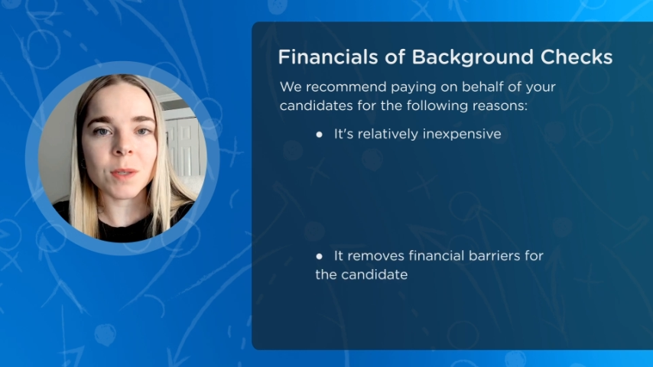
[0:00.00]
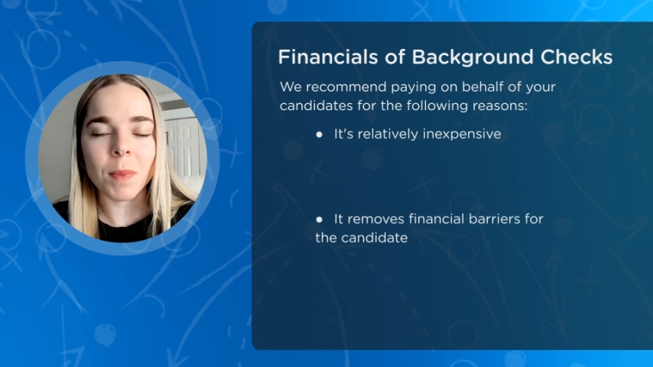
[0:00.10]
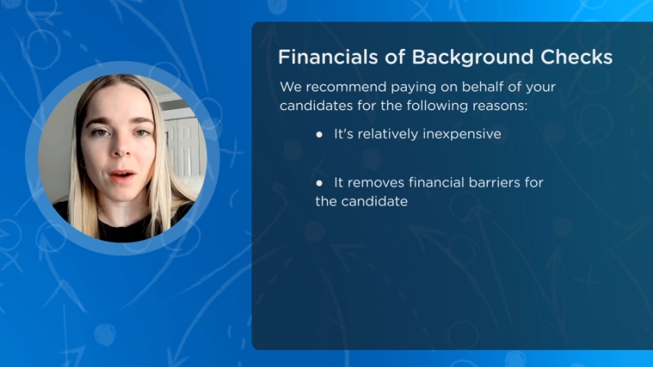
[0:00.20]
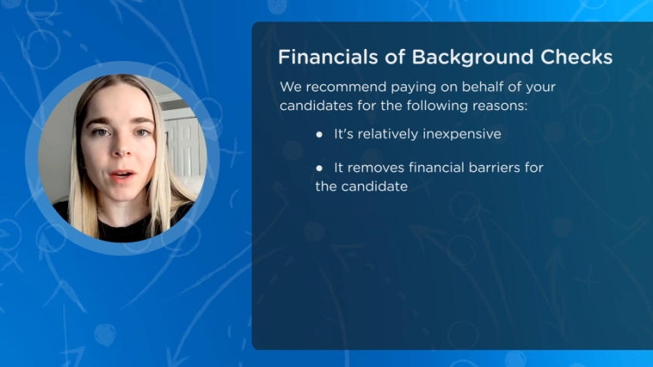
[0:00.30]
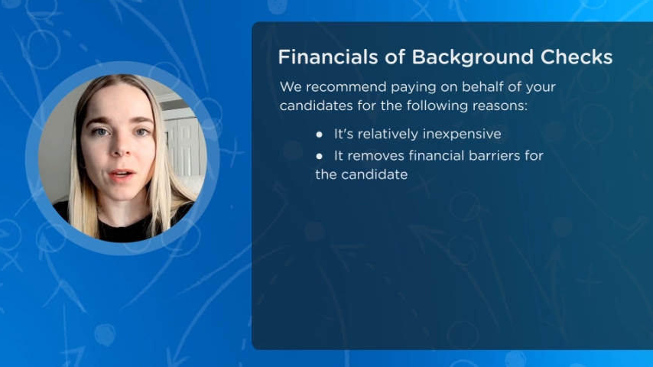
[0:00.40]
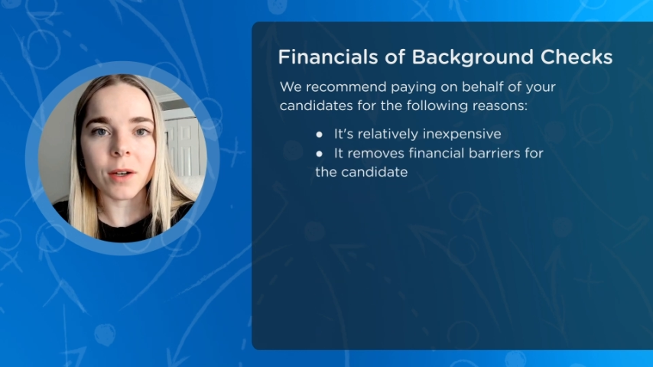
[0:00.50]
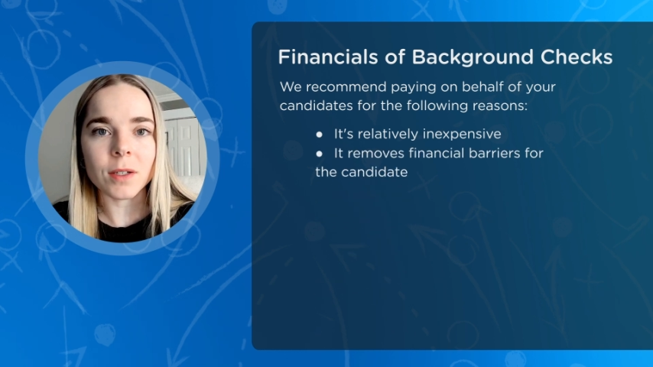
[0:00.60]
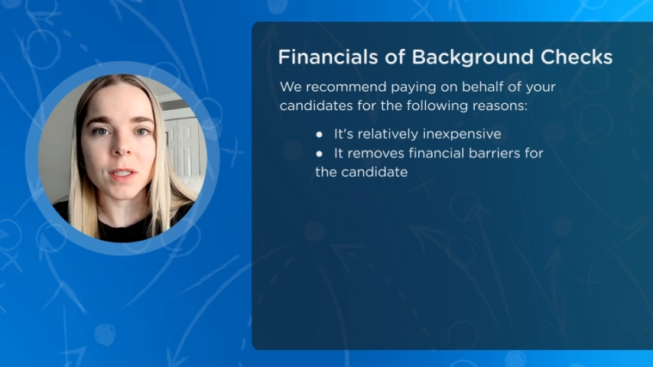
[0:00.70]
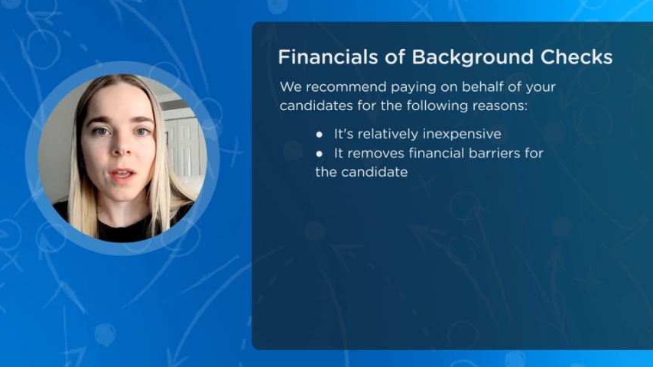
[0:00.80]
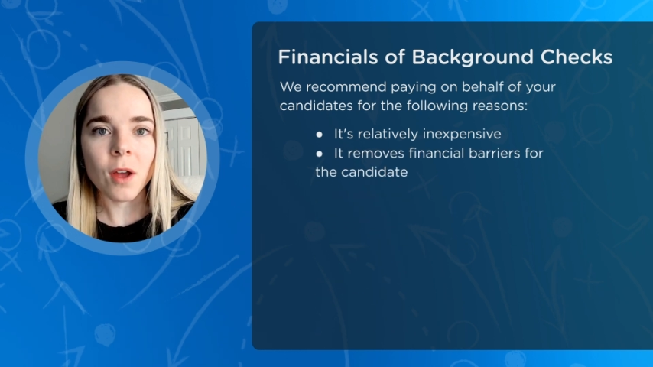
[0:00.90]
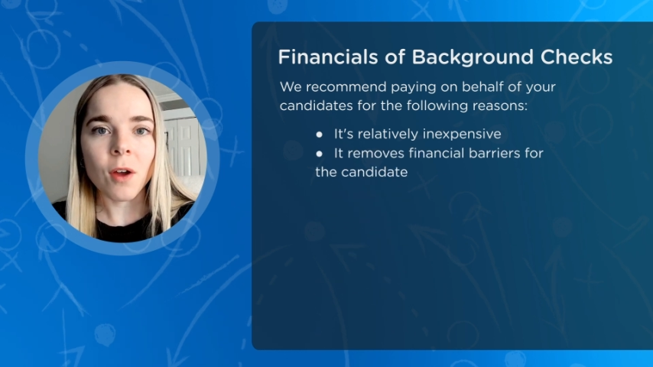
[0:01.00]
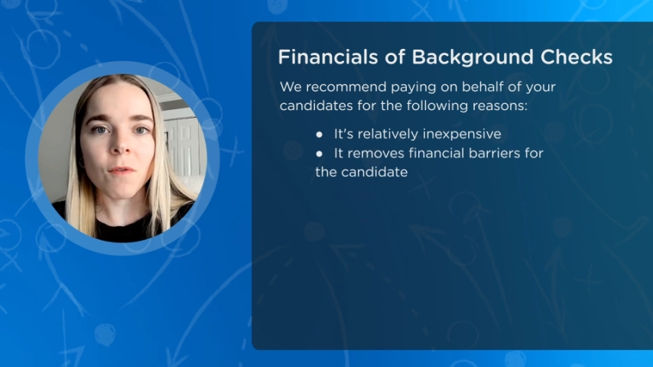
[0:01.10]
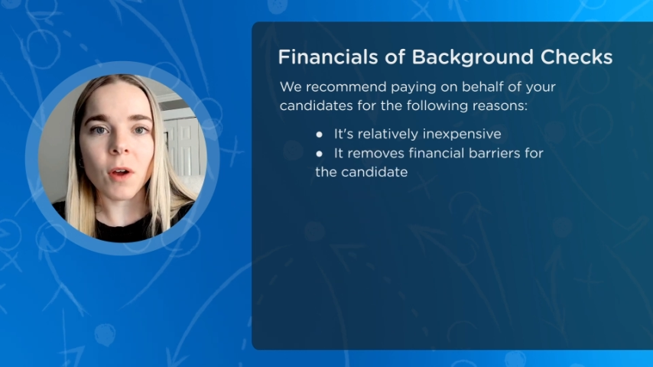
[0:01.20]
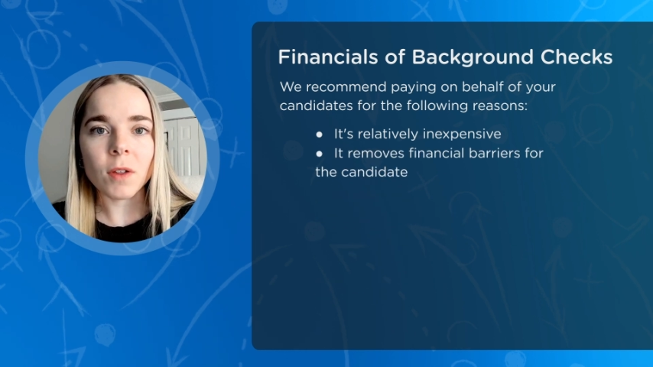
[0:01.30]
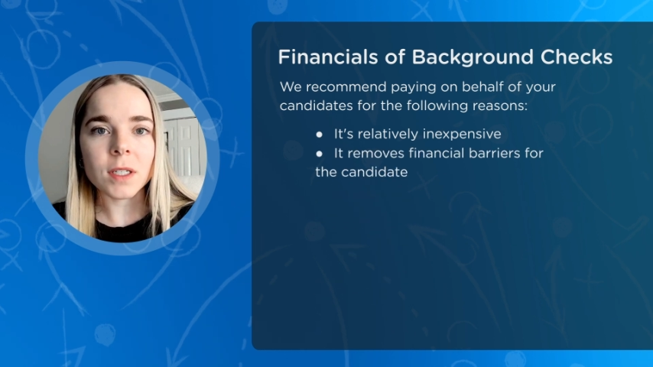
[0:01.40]
barriers.
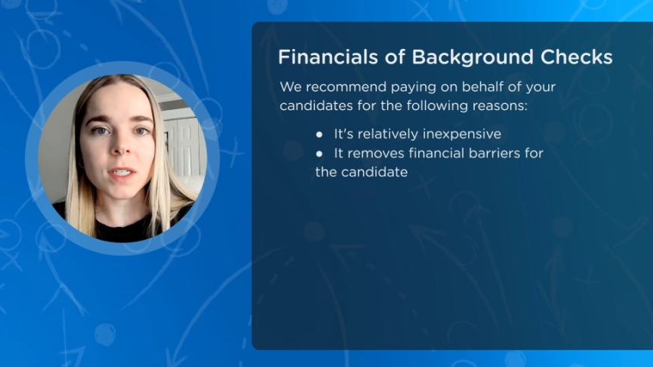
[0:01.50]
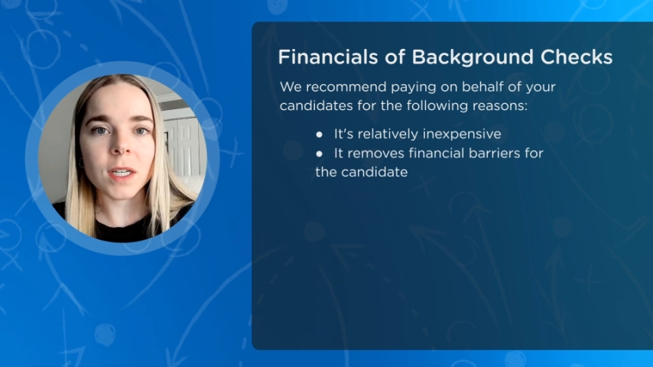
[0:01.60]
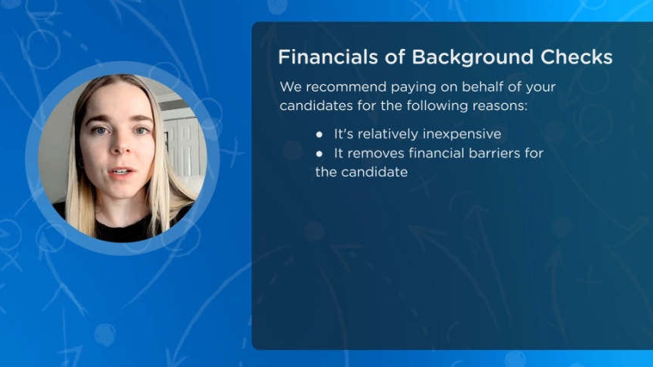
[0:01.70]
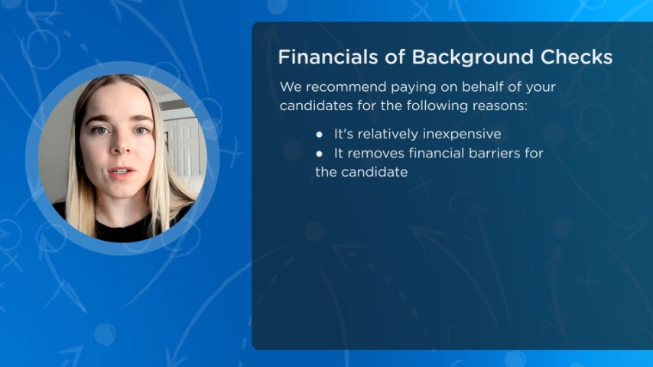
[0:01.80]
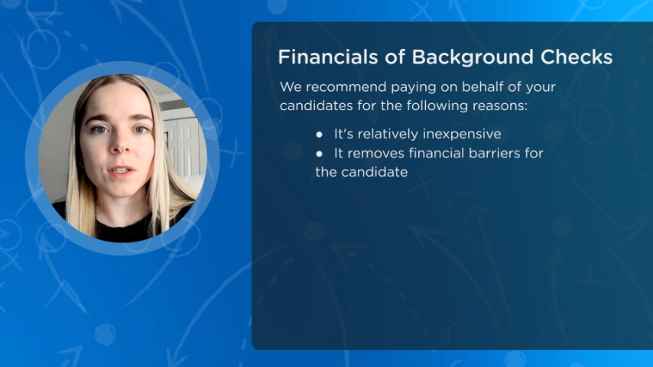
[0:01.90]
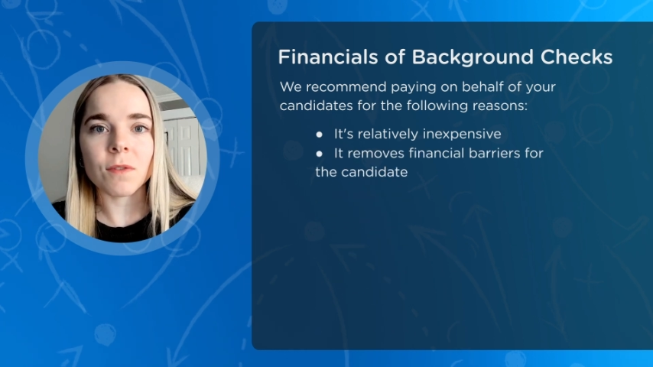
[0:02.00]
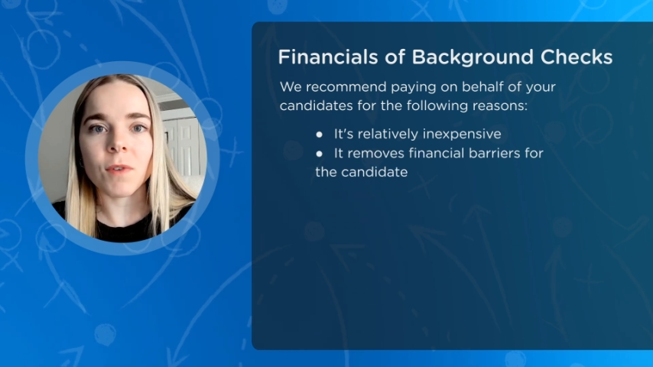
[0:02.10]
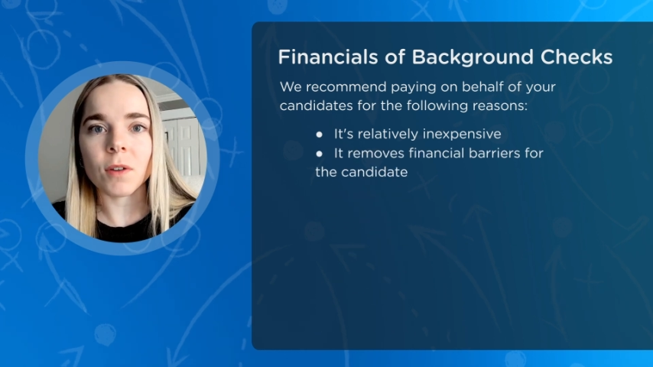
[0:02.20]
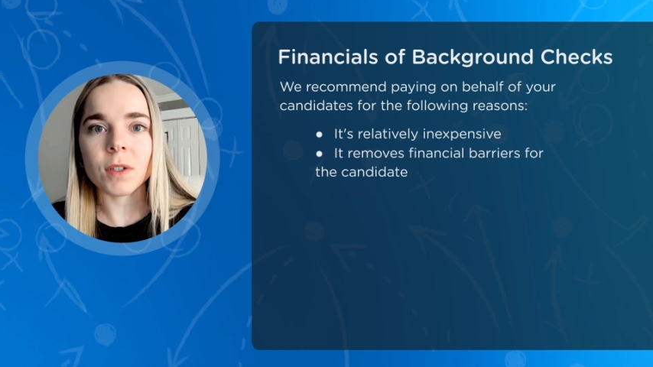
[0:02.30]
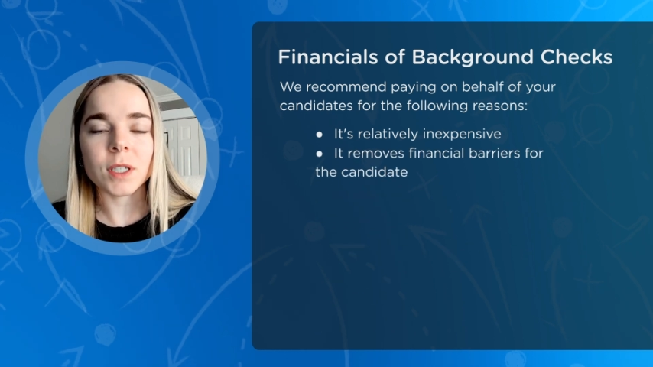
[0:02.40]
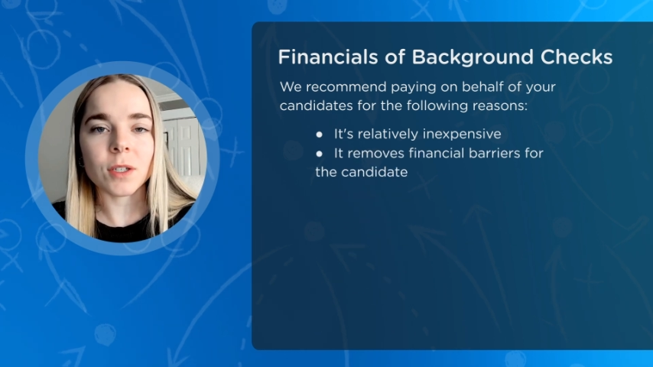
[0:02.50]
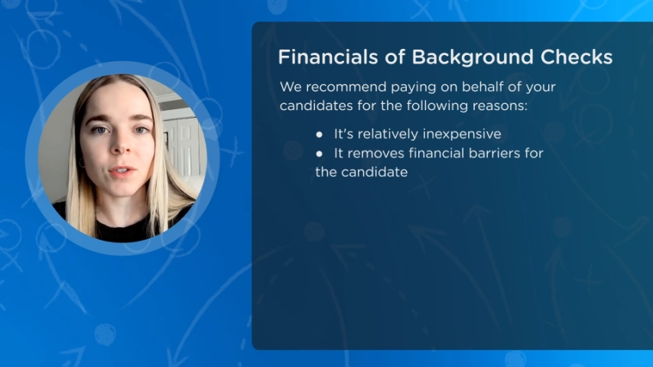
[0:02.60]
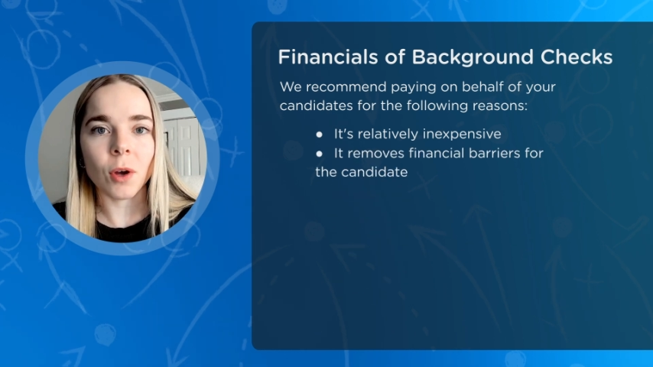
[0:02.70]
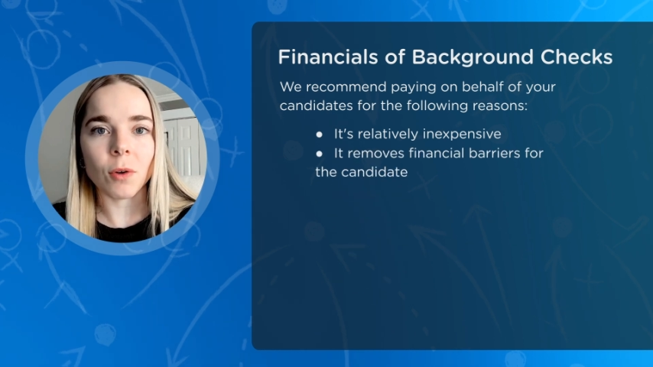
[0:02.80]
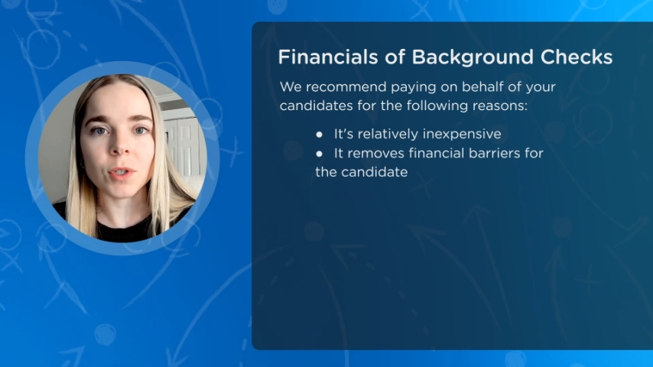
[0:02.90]
Volunteers and volunteer
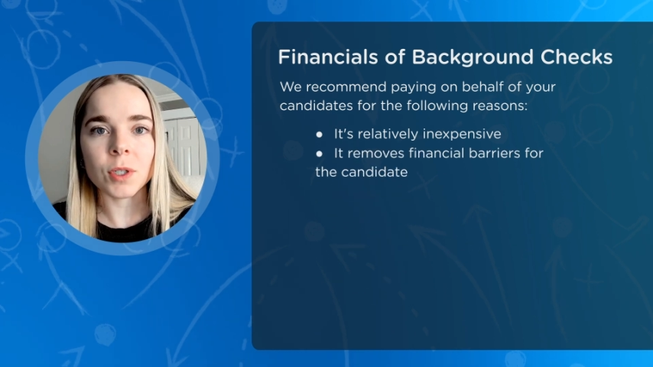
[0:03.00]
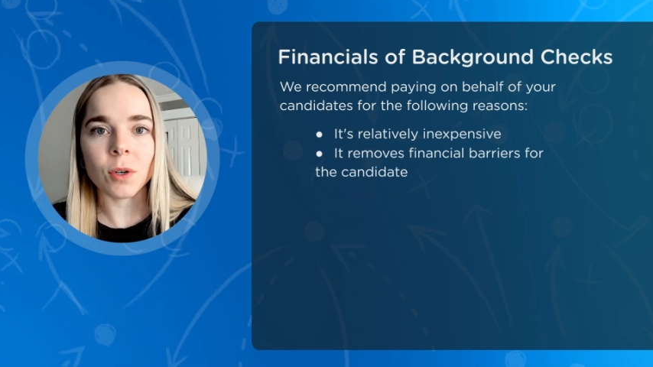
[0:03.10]
coaches